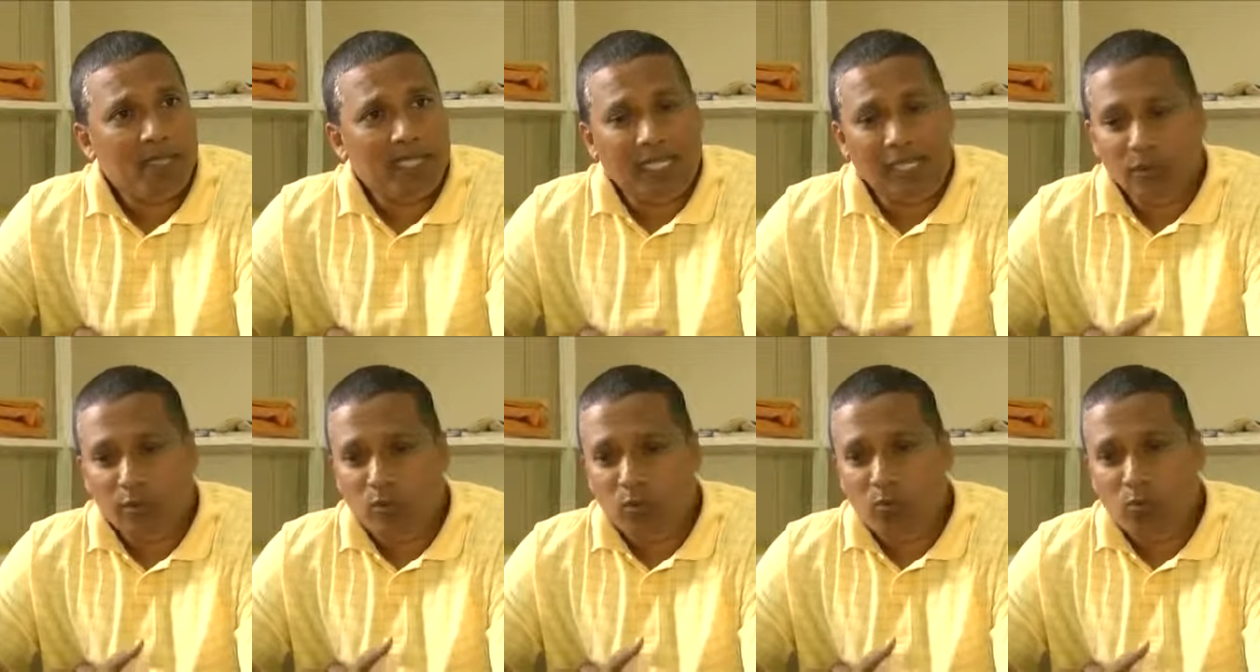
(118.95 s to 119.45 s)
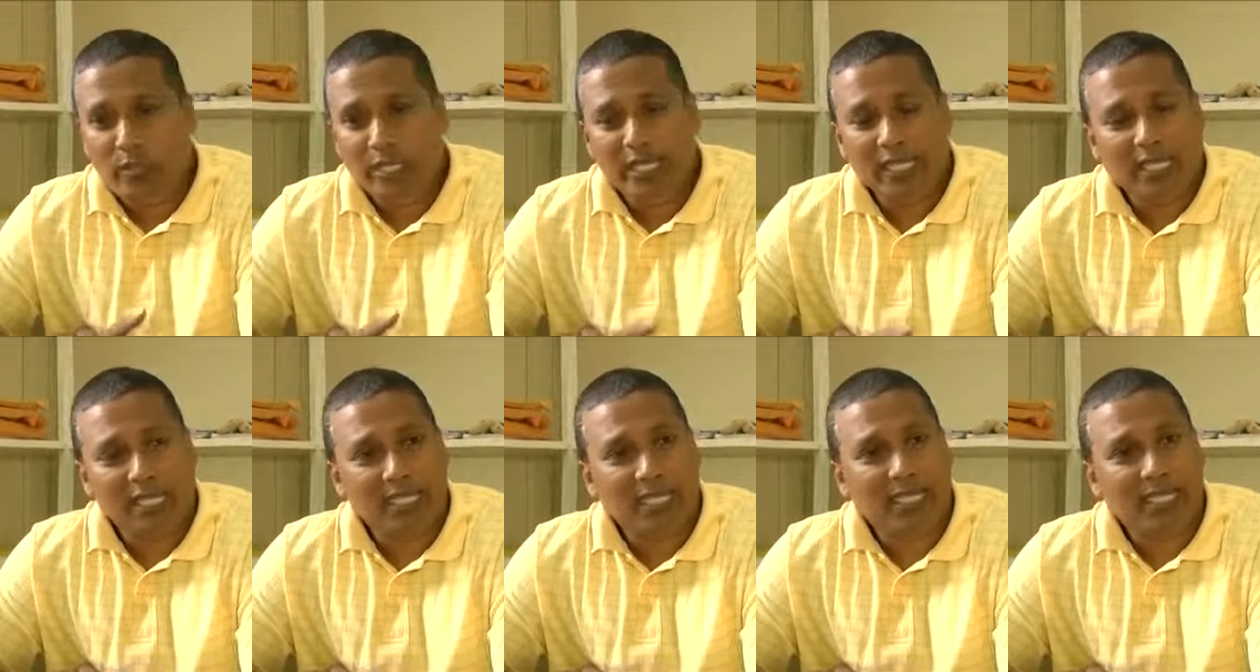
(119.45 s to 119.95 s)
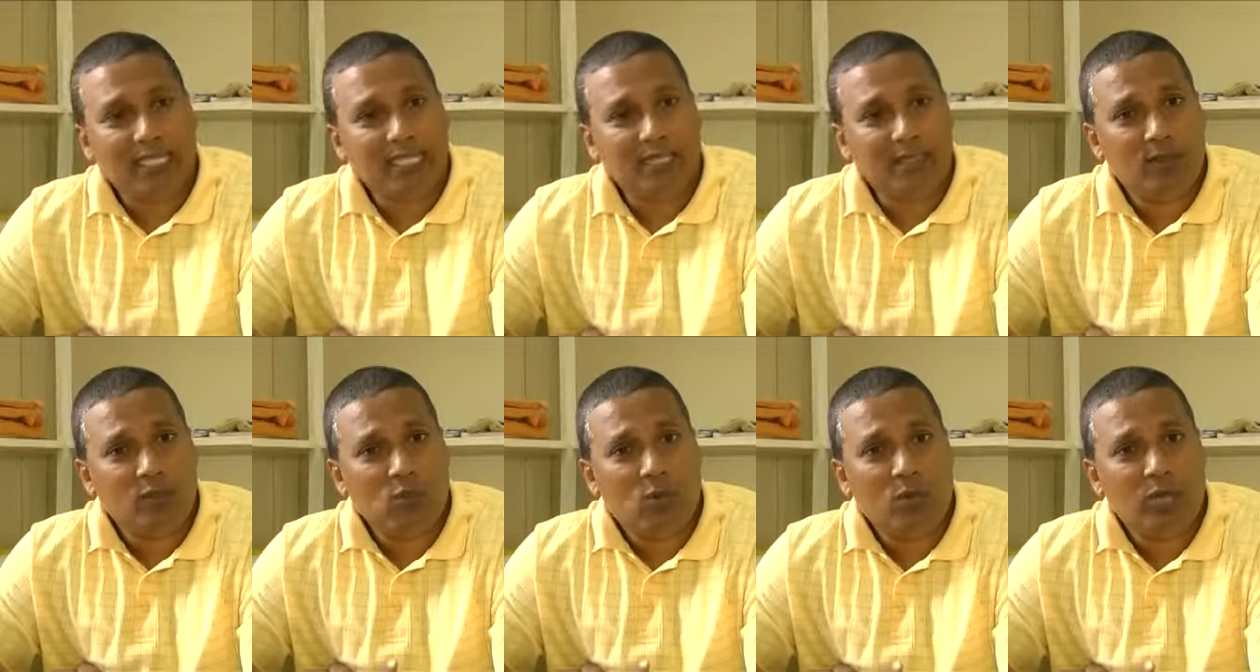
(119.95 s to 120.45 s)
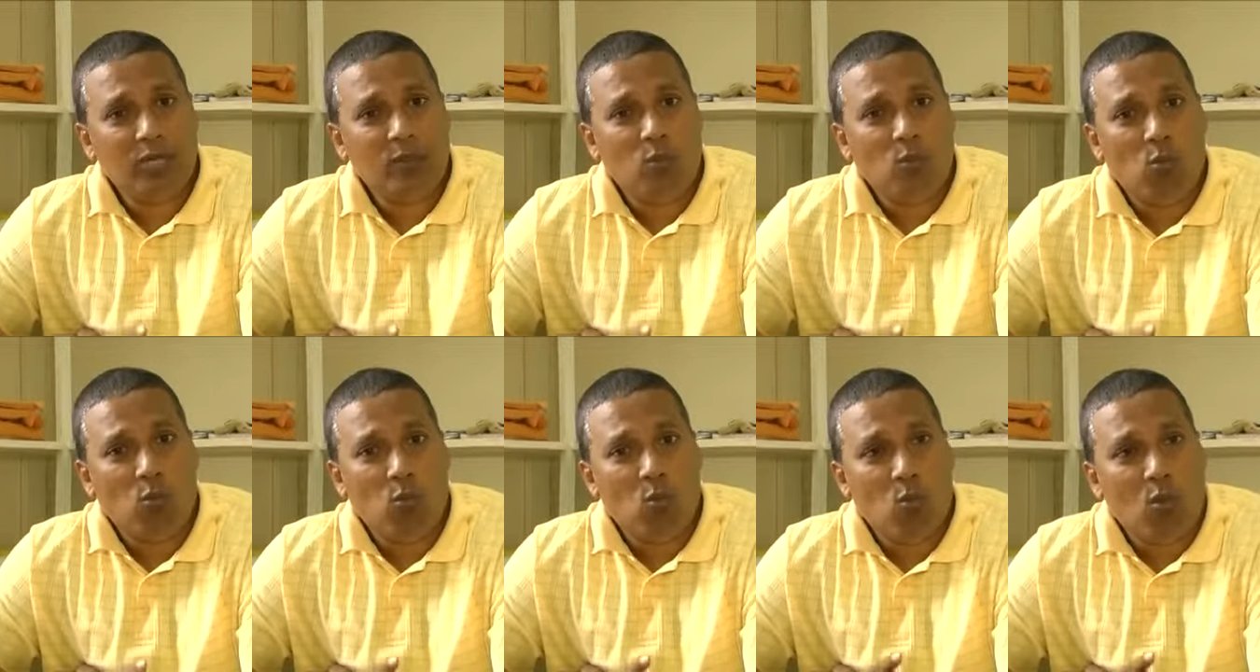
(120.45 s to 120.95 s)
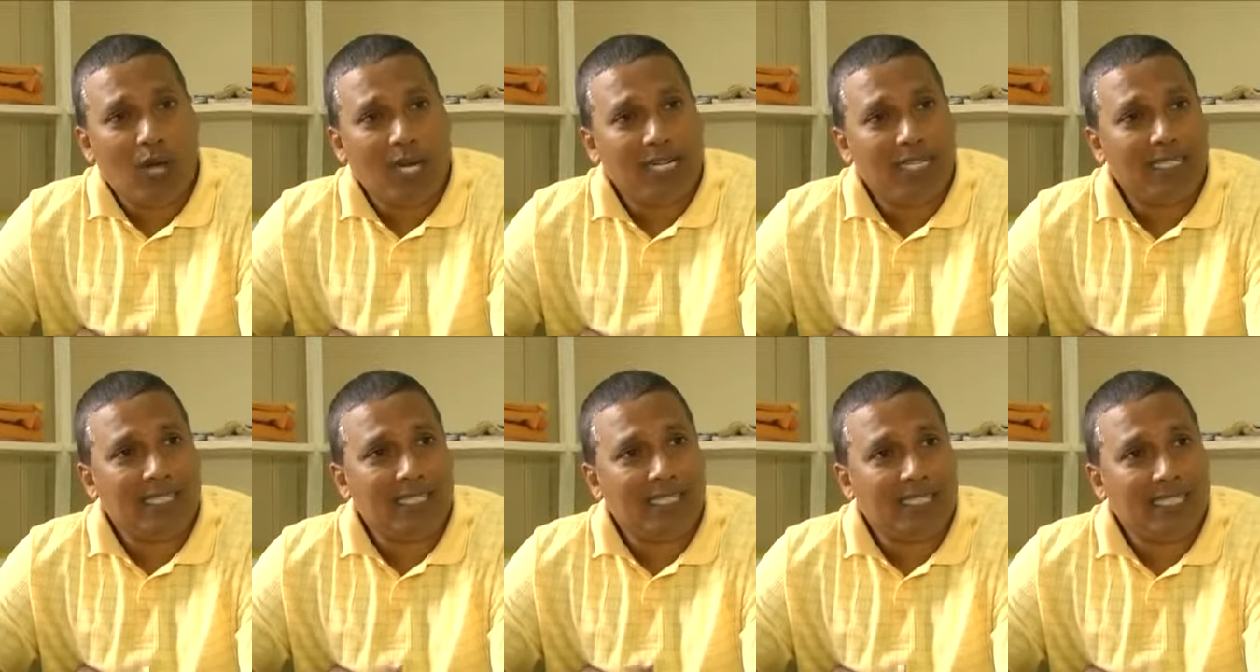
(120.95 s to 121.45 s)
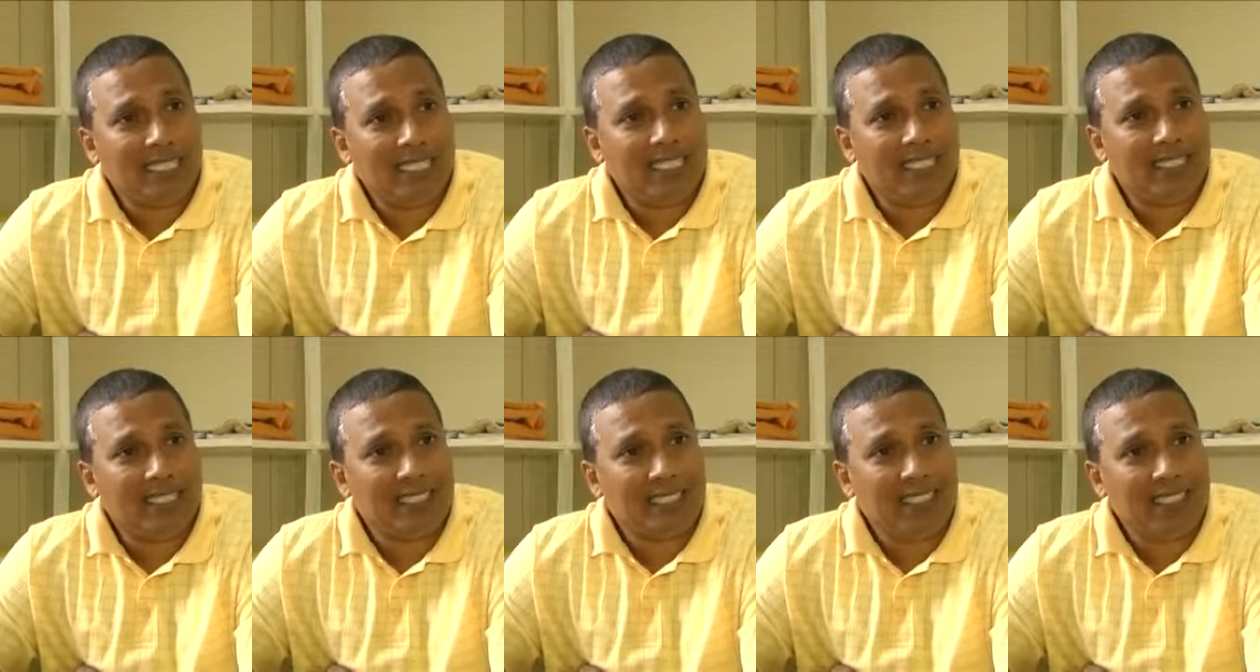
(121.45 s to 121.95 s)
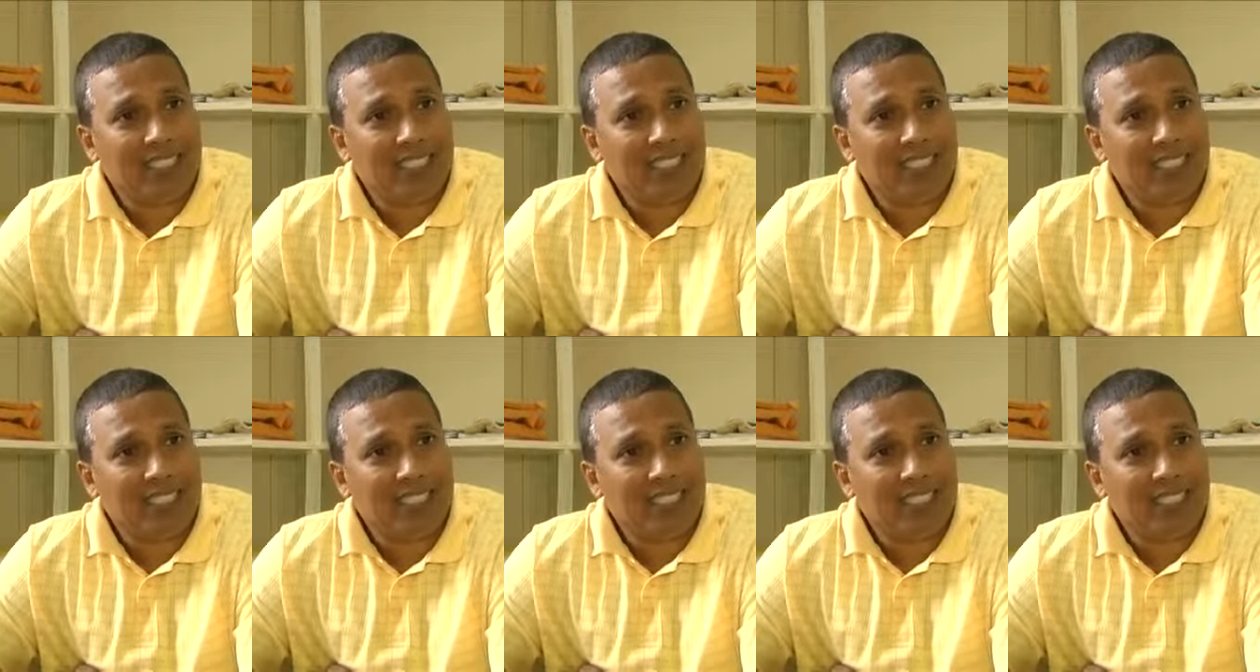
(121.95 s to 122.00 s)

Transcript: And we are getting only 1 cent